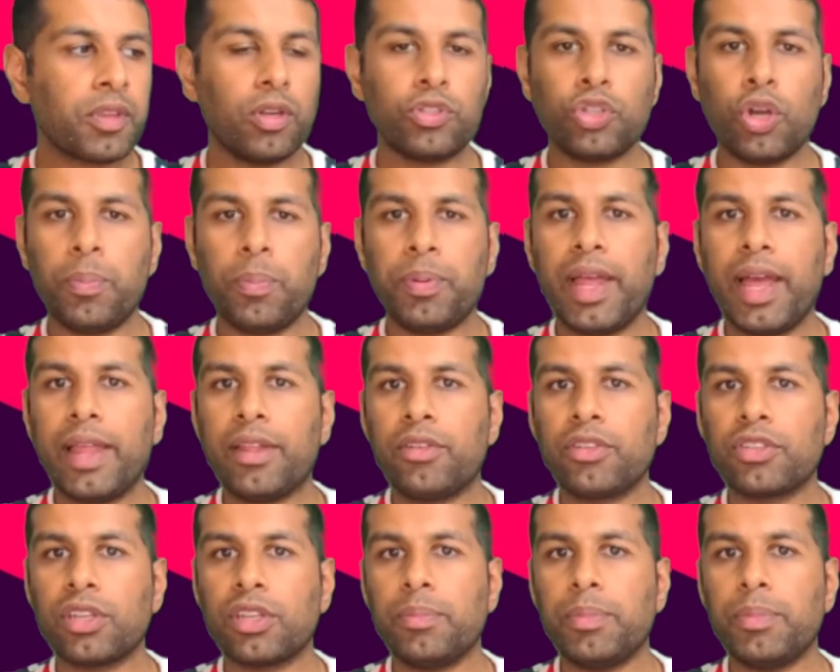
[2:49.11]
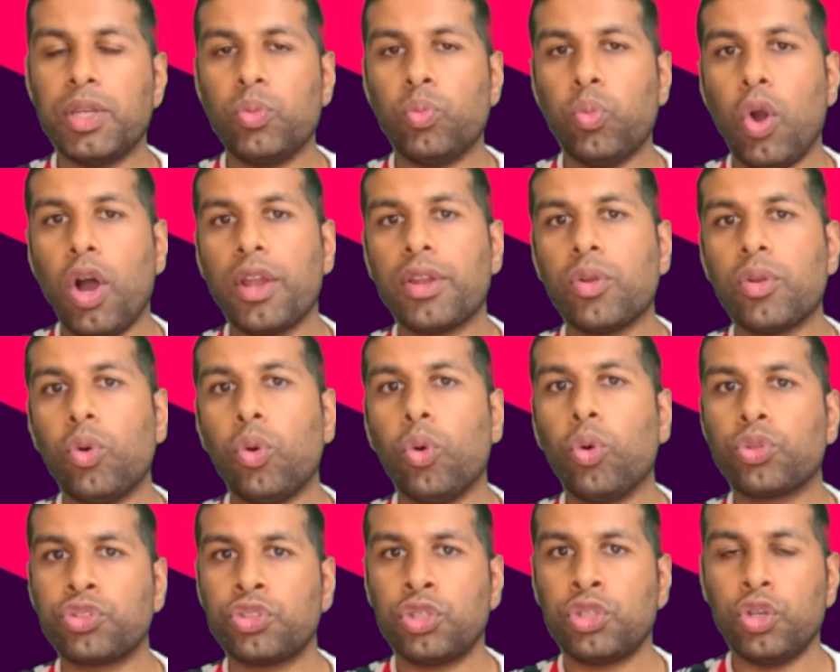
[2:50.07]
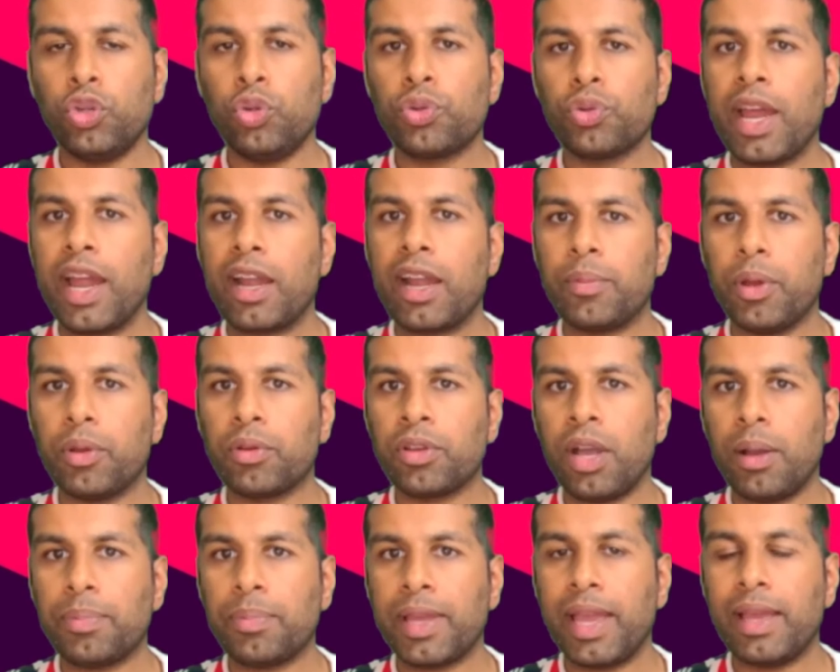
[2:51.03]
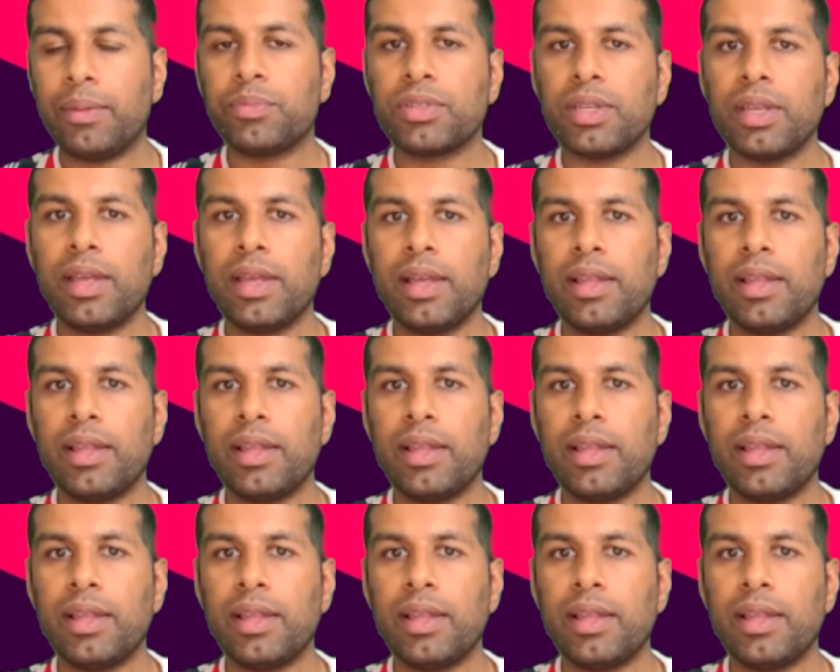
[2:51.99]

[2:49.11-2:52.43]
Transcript: On top of that, there is going to be one or two Carabao Cup games.